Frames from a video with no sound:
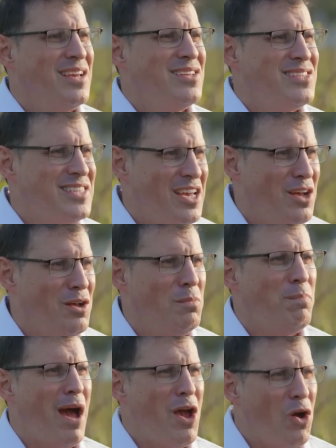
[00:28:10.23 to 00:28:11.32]
cell
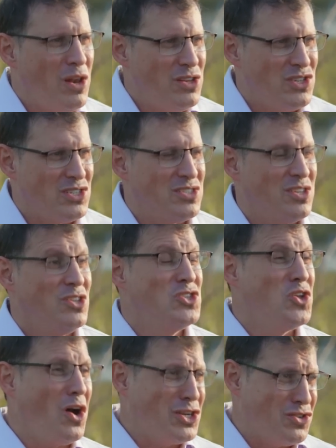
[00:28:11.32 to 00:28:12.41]
biologists,
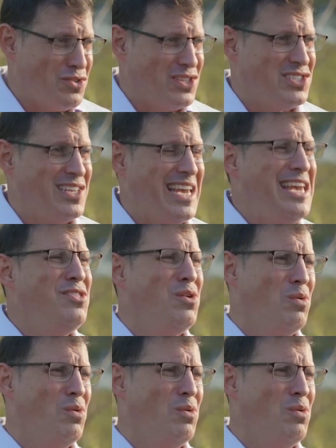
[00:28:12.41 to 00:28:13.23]
doctorates in the